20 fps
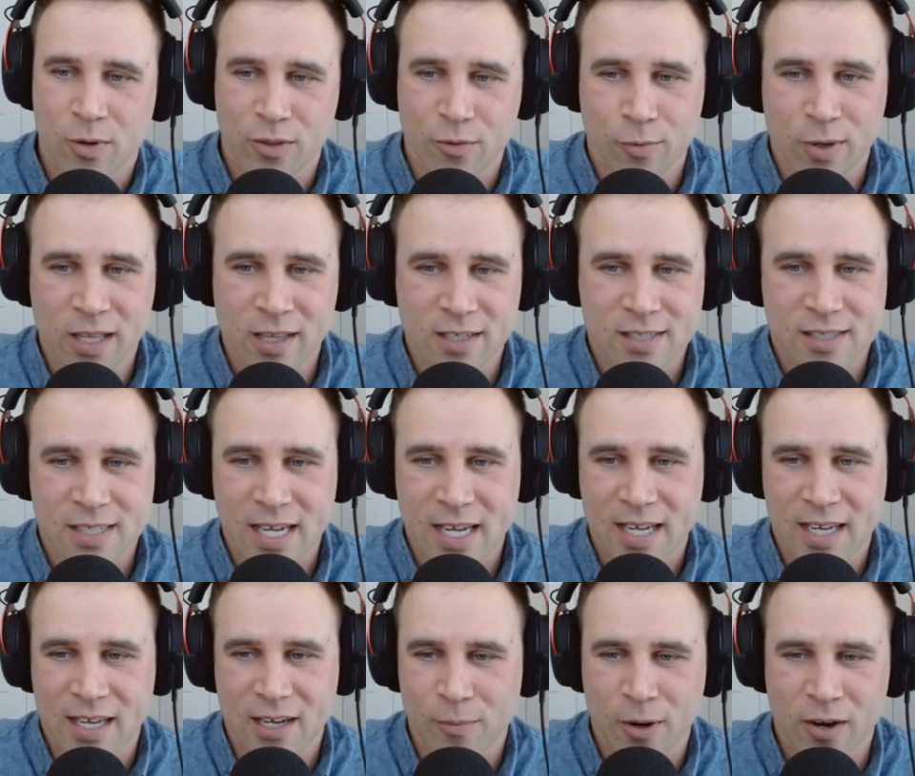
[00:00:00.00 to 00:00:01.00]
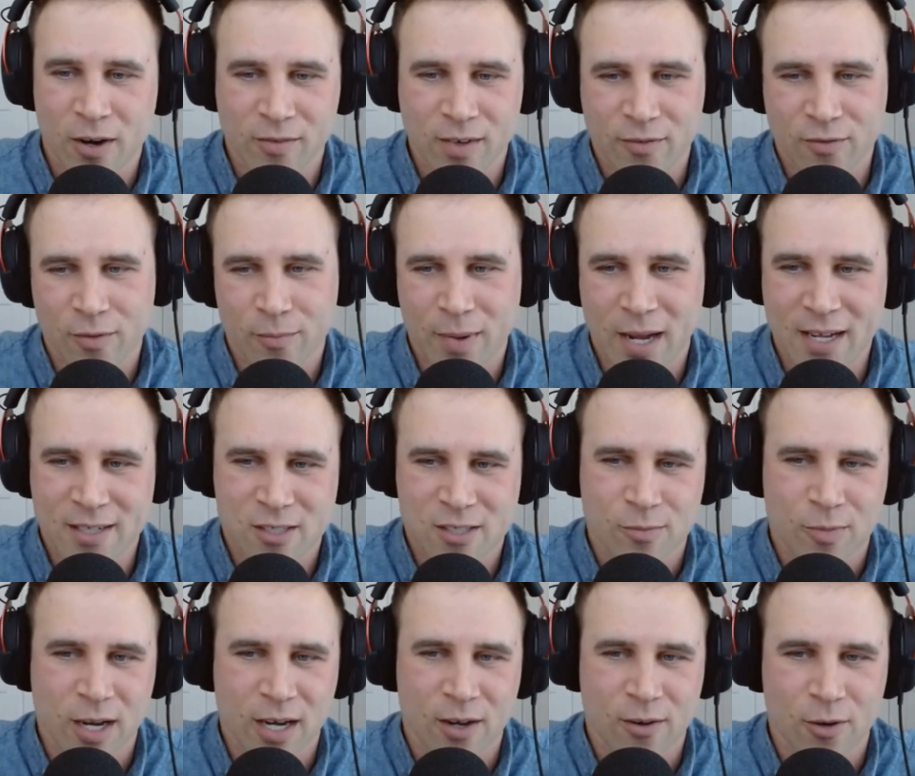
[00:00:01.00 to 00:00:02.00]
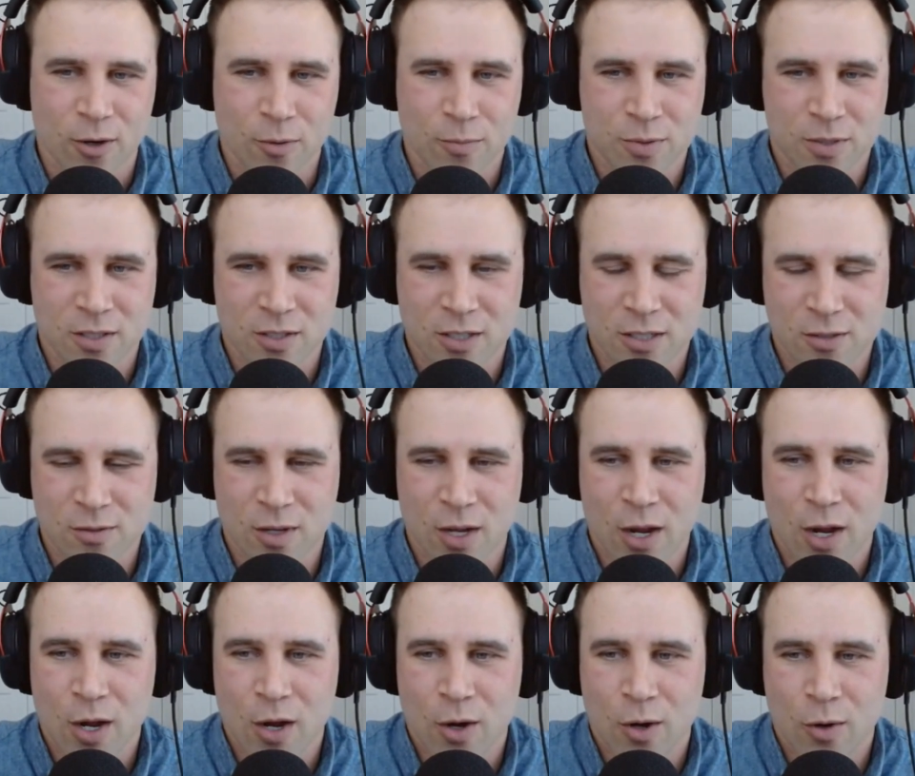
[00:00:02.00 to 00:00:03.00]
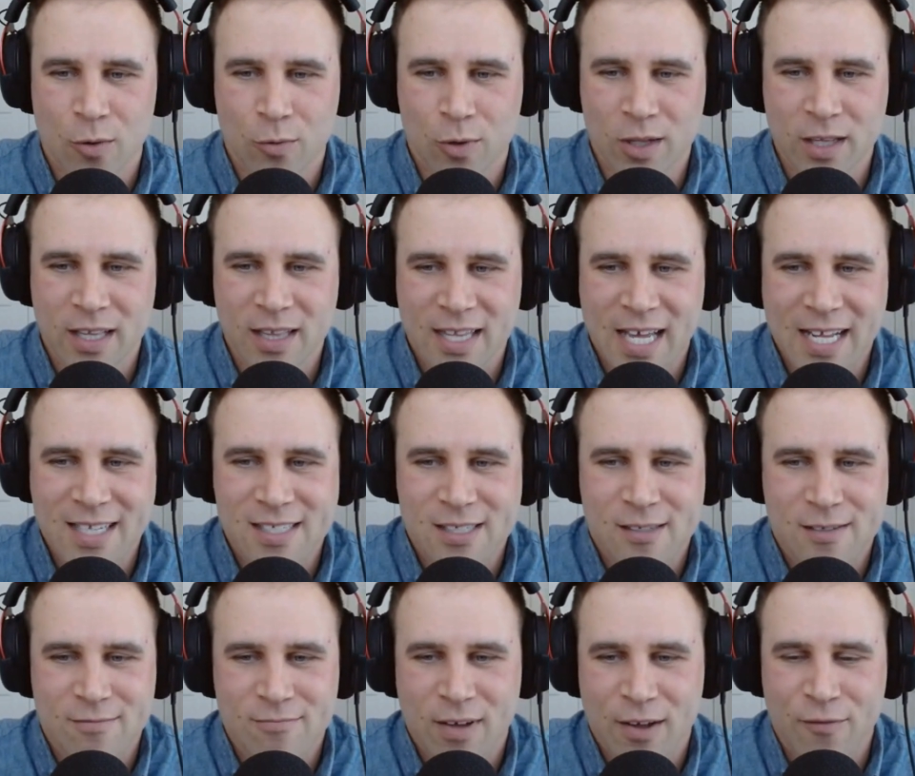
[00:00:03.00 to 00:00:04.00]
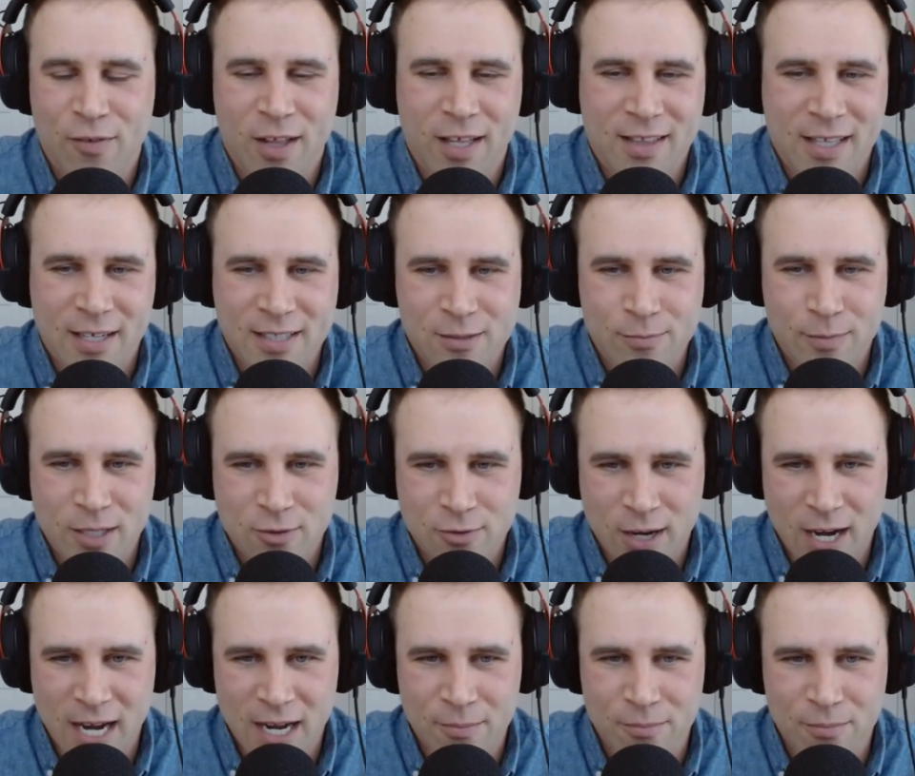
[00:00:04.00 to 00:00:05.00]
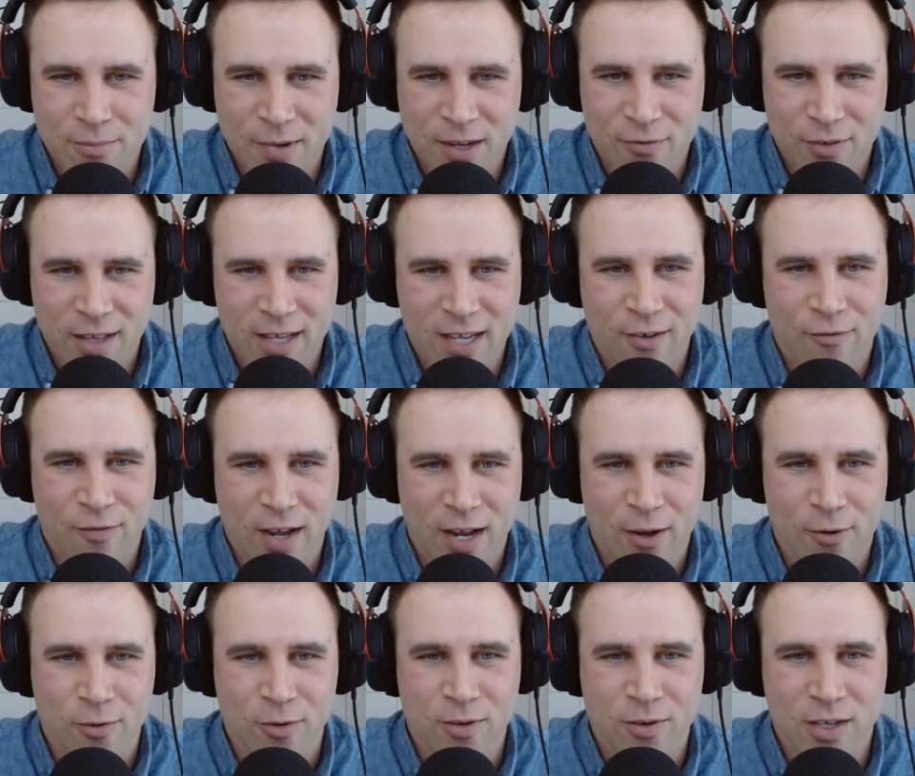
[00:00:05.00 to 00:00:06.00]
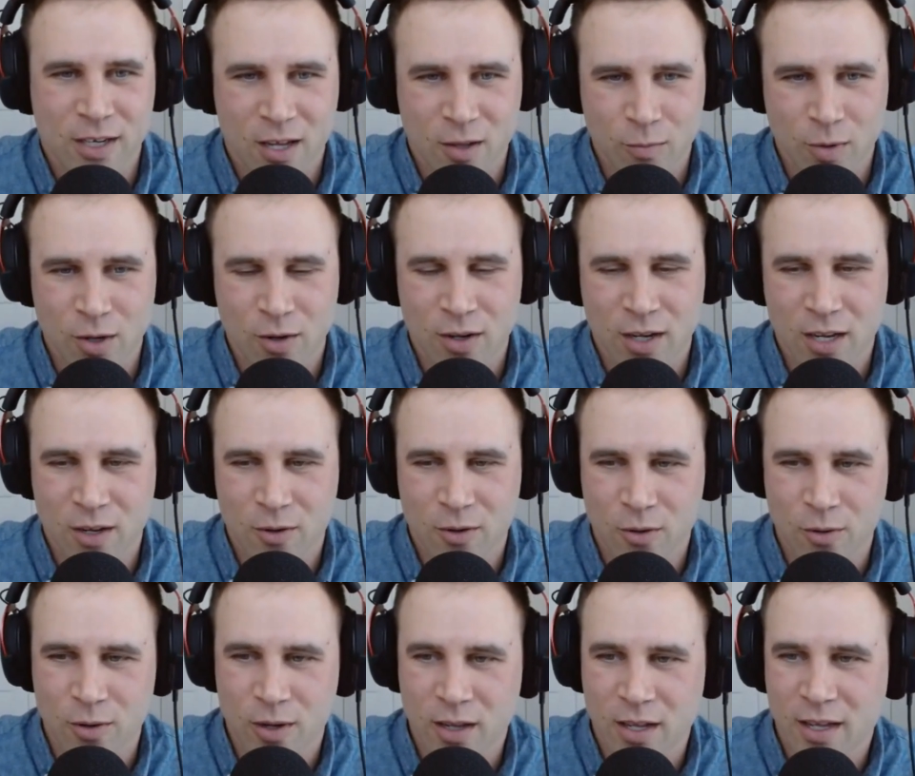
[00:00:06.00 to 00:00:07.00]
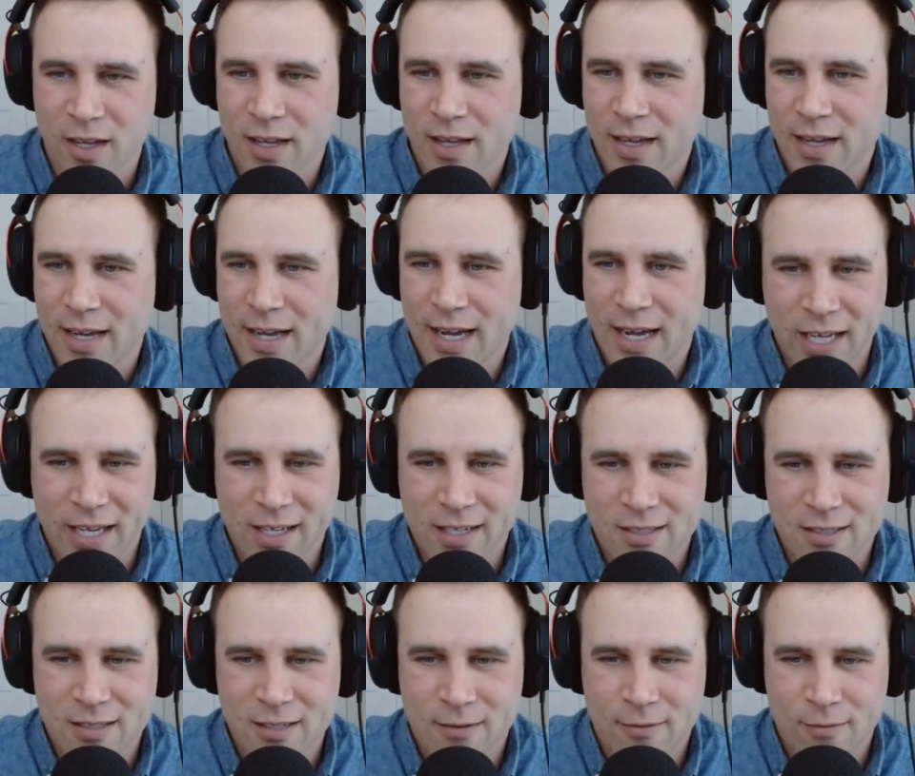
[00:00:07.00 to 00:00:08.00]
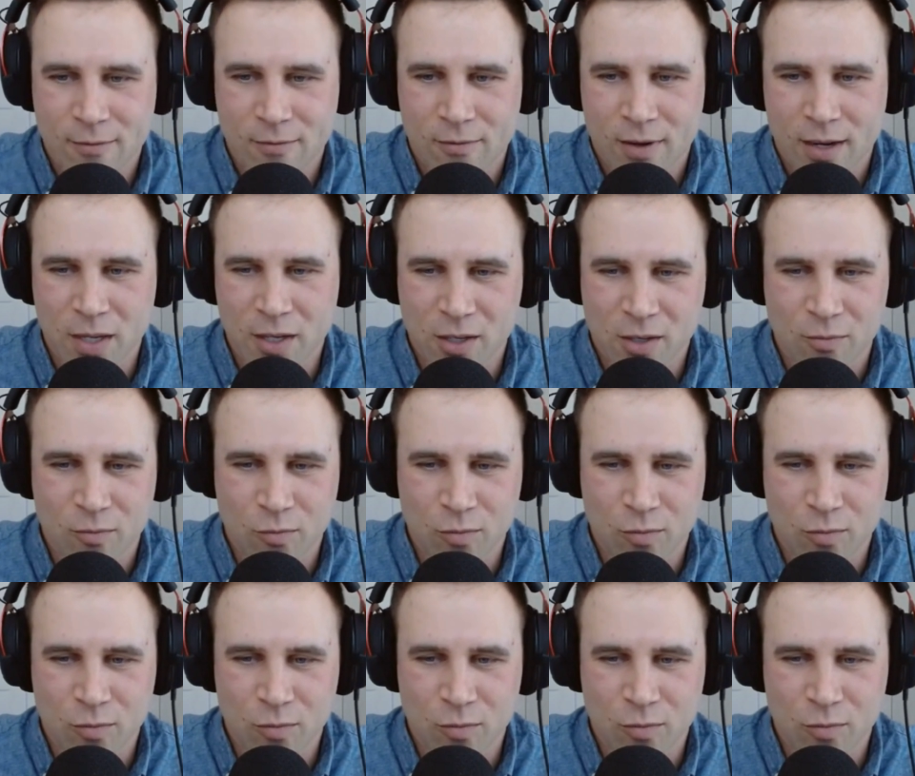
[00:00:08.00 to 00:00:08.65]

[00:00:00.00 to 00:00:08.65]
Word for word: with real estate. I'm part of different mastermind groups and just really that's i feel like that's my tribe i feel like i found a community who likes be,